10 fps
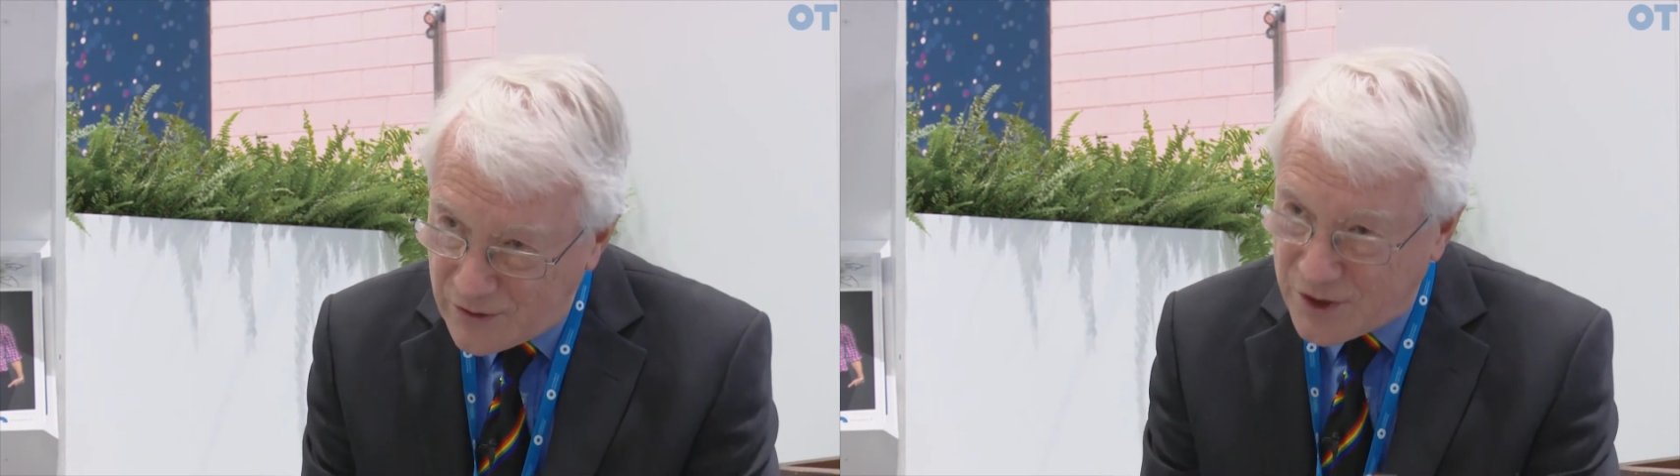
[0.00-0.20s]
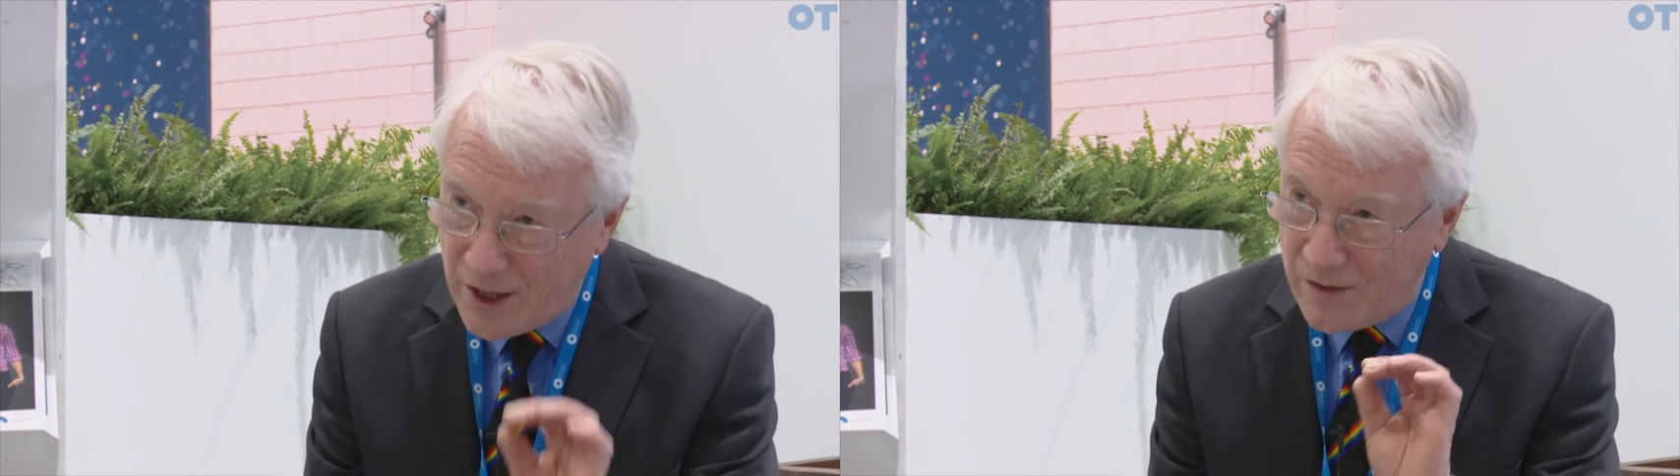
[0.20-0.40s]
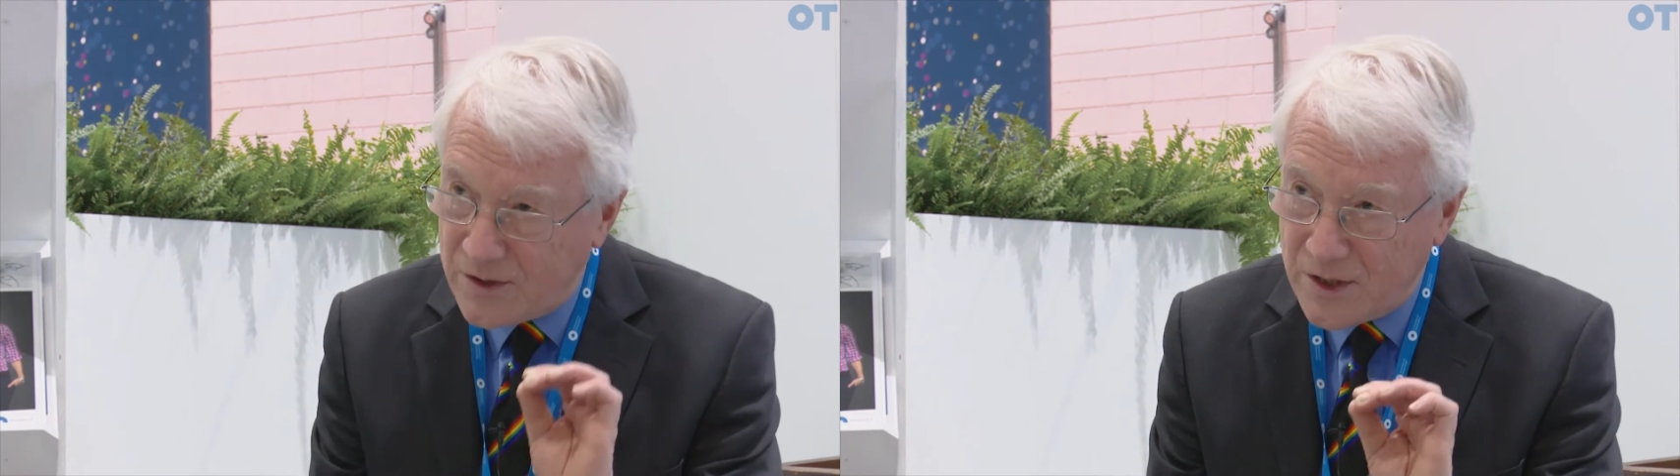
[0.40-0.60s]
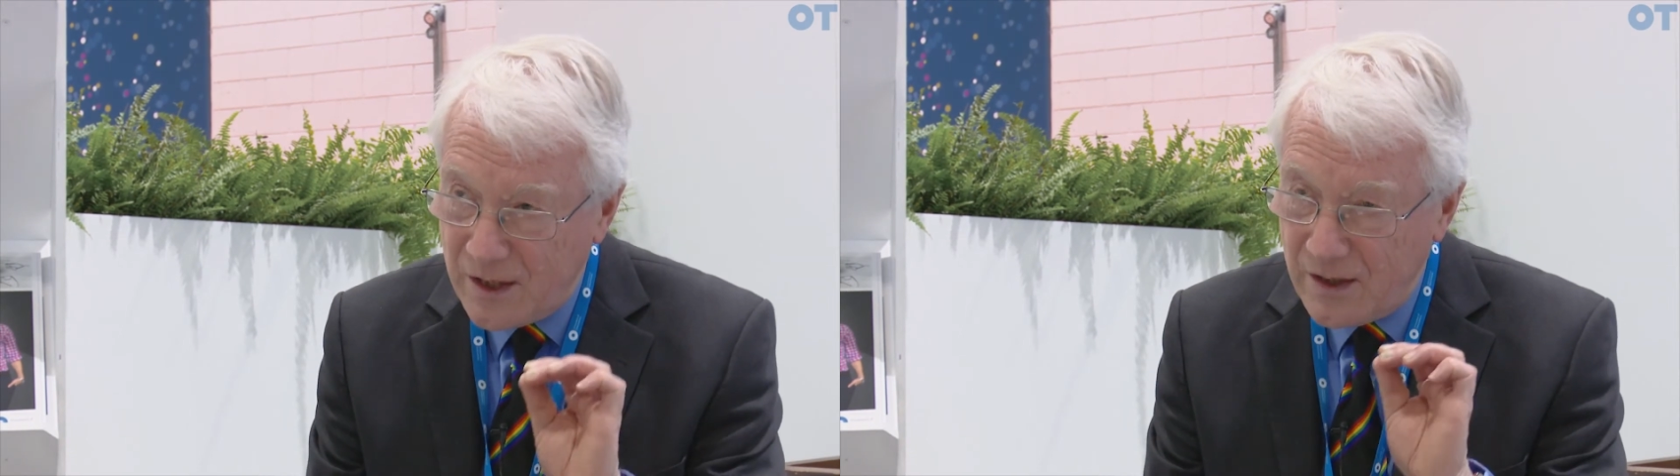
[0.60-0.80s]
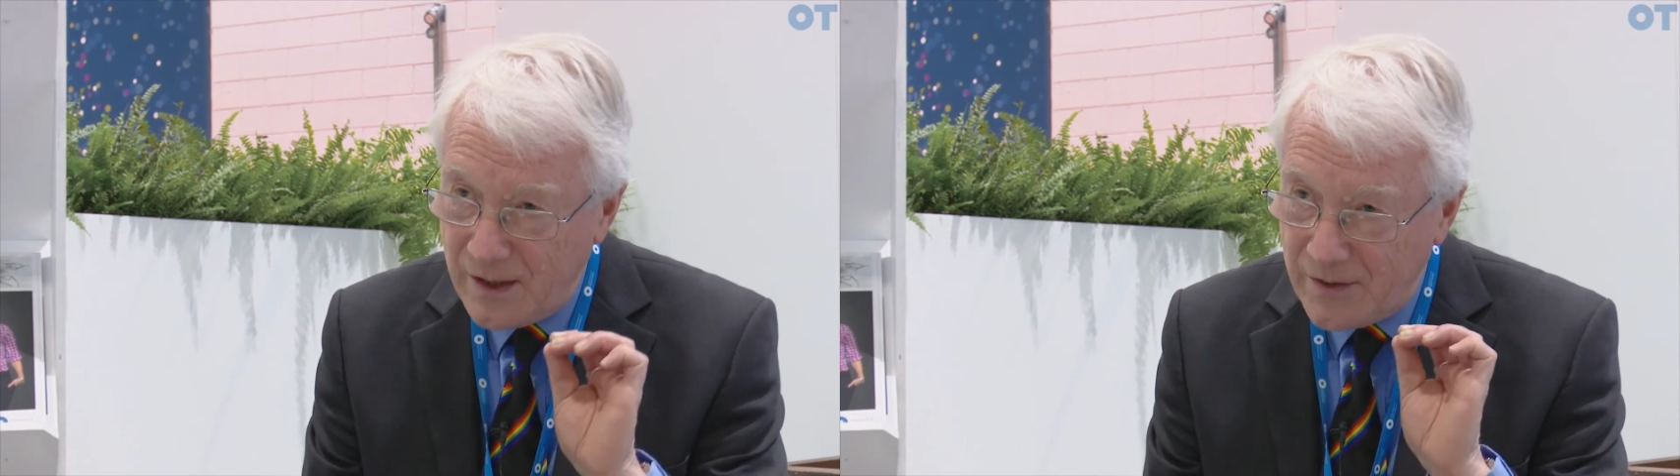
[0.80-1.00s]
shows
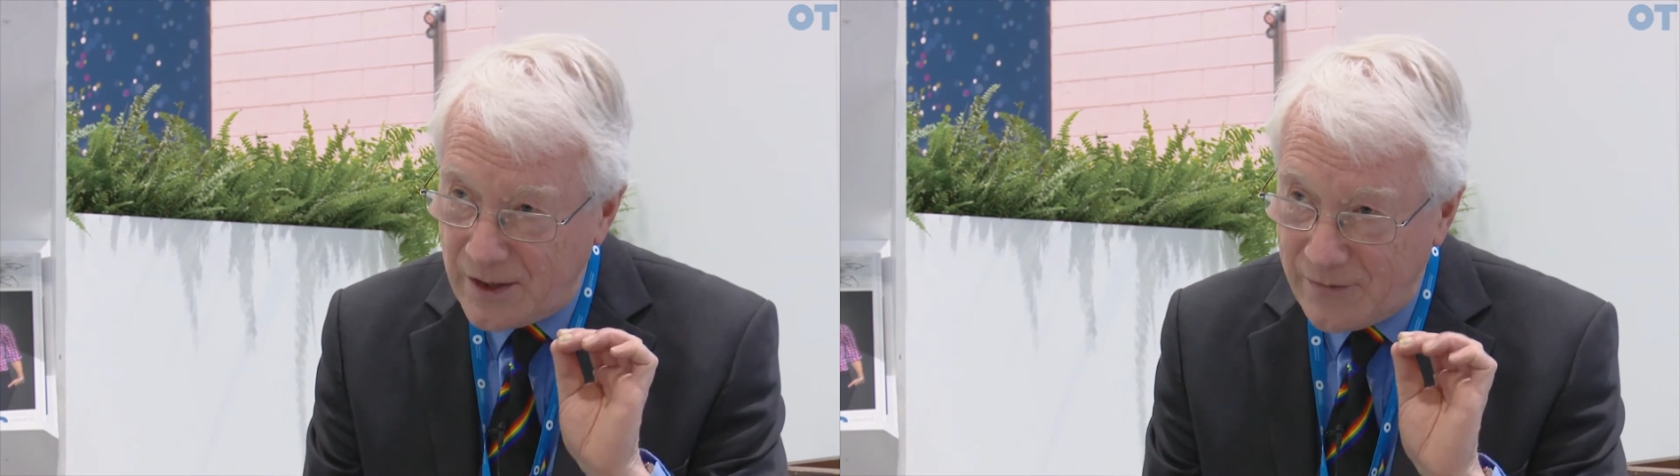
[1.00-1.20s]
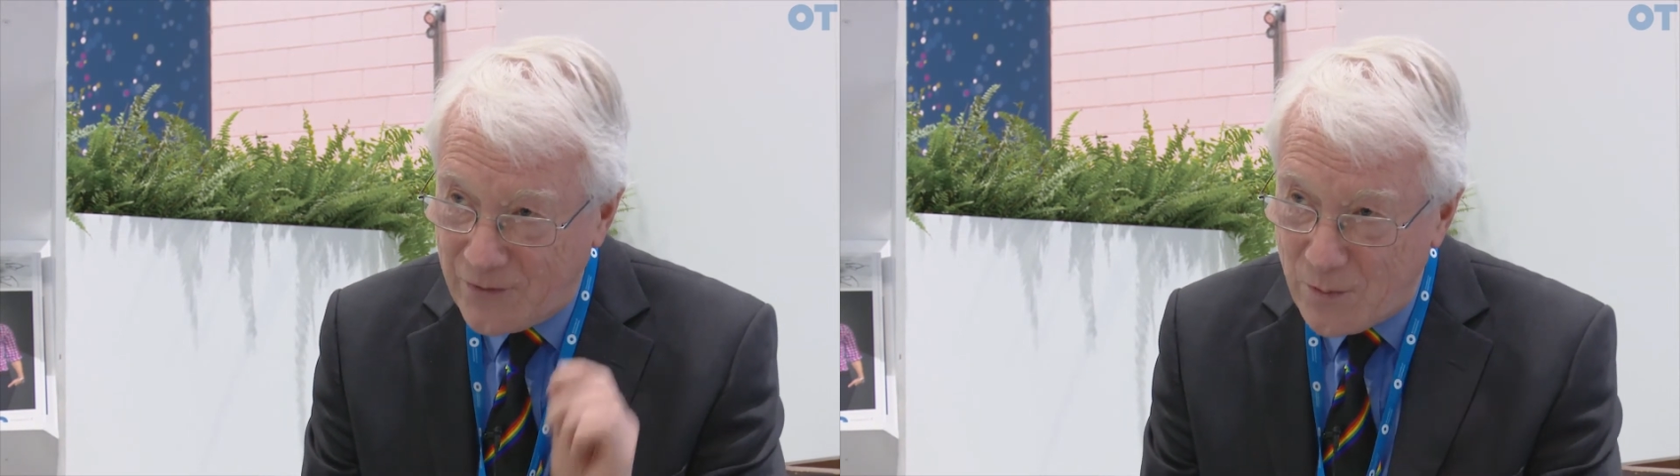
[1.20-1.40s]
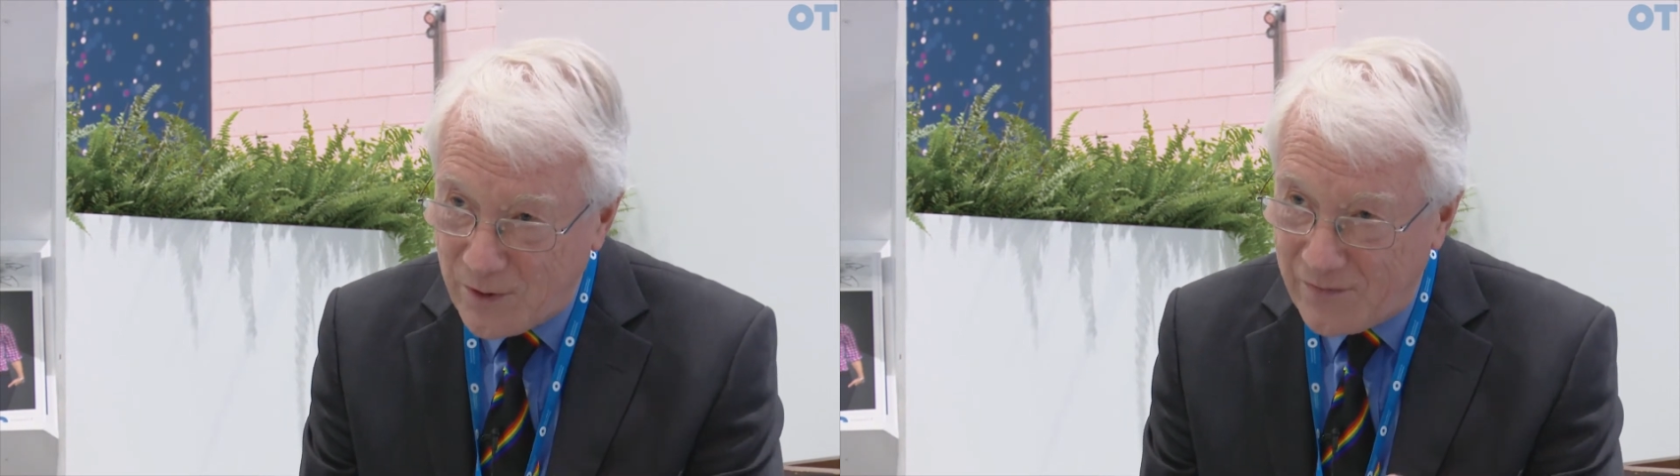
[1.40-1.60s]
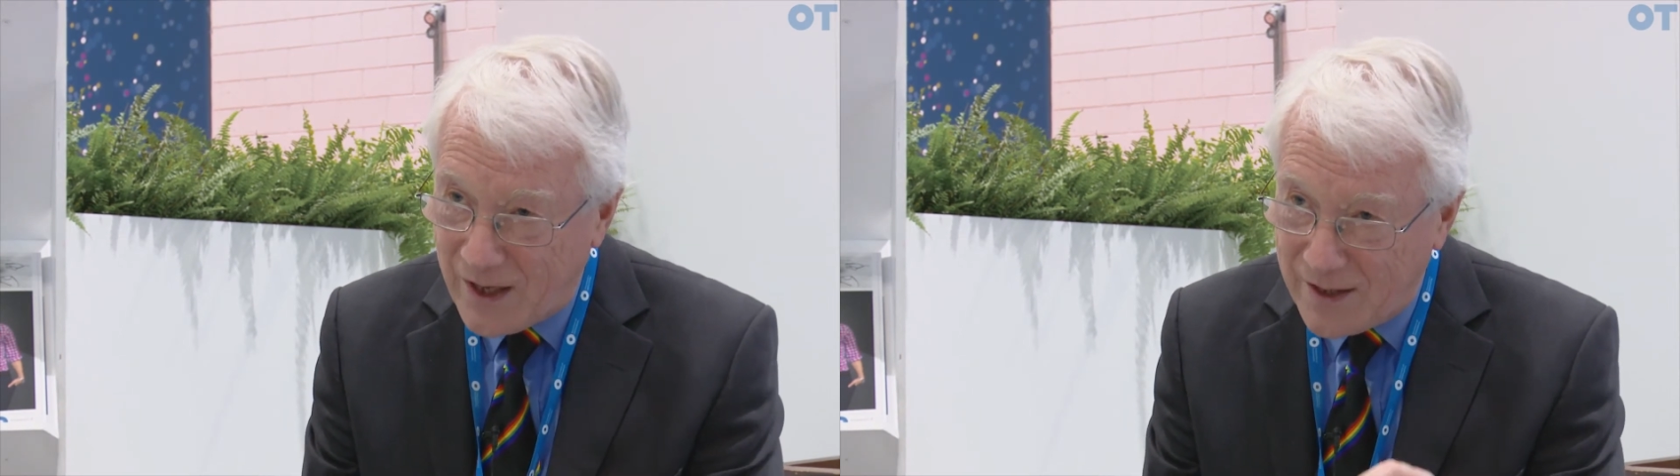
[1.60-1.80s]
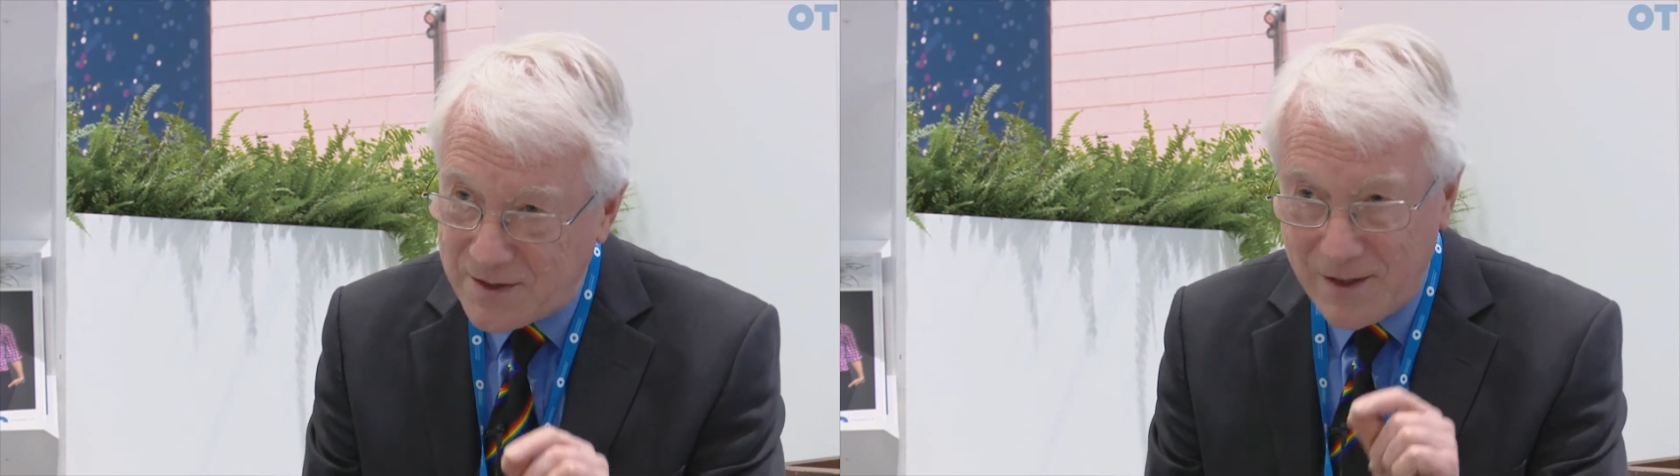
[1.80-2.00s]
that if you
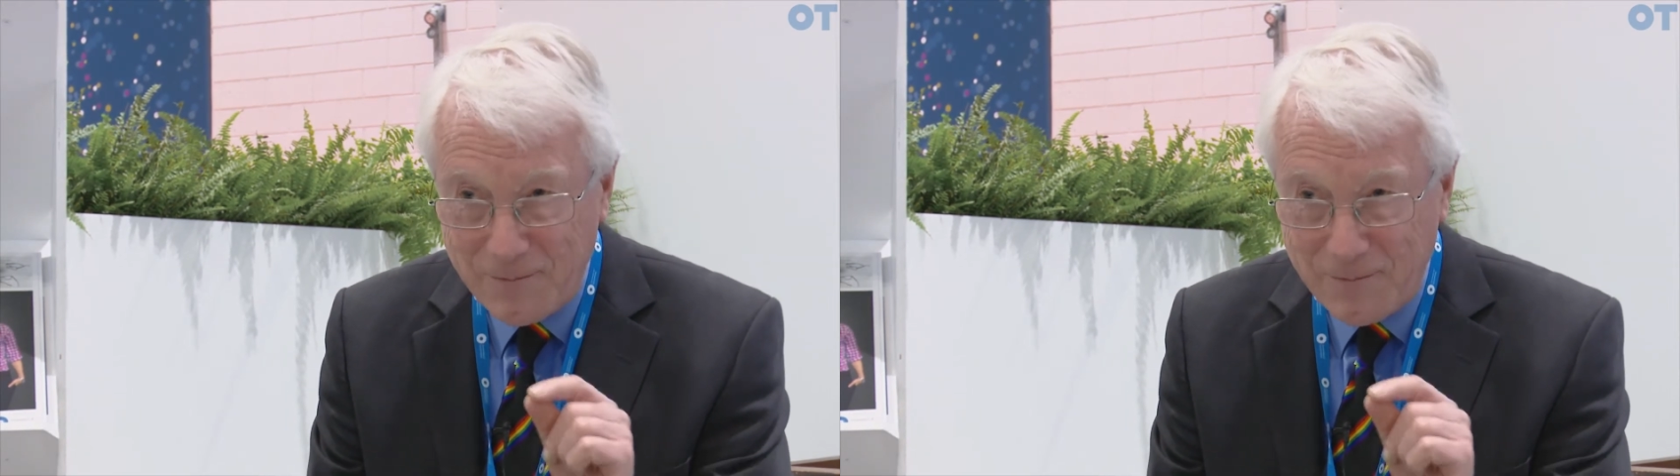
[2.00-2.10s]
provide